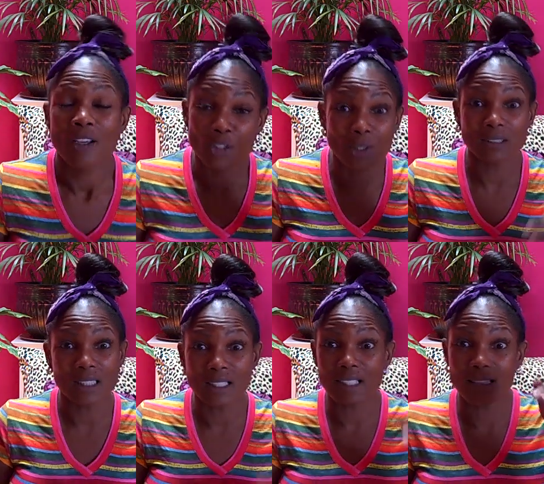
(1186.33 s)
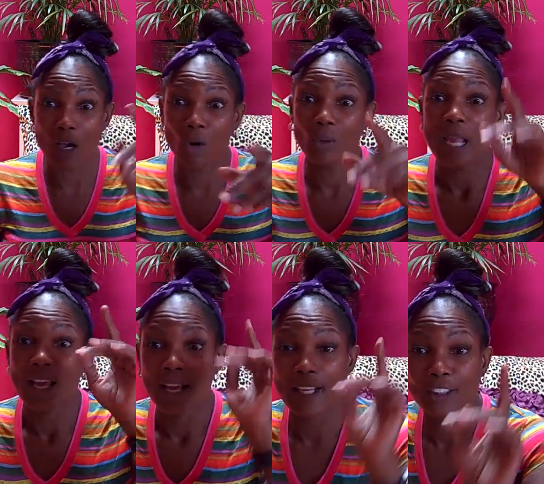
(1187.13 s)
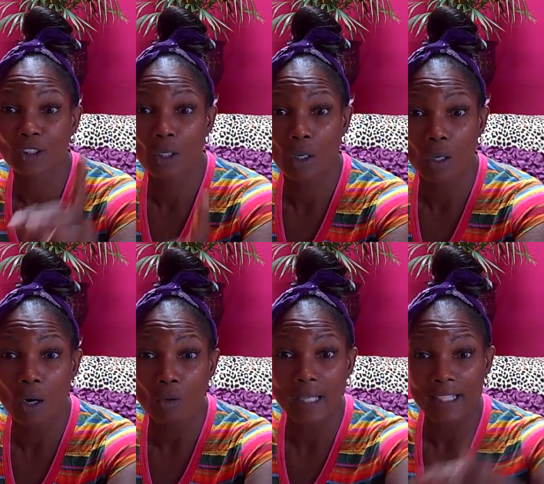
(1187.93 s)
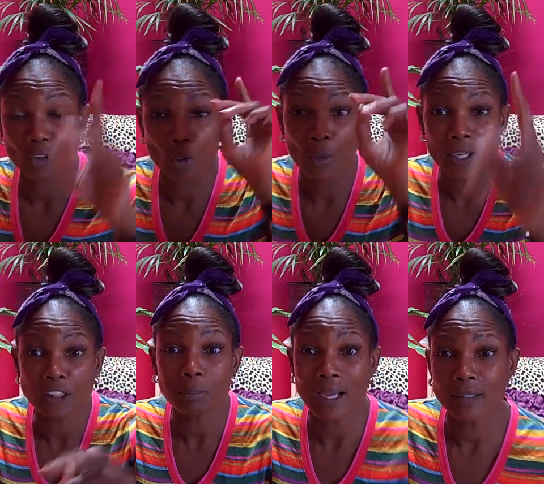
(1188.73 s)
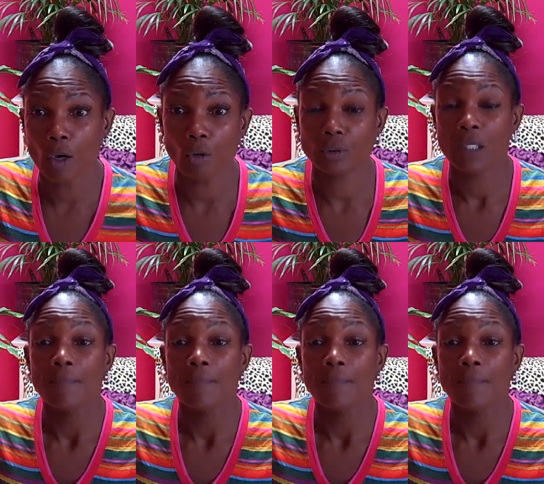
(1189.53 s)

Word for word: Your ascendant node is your, okay, so here's my notes.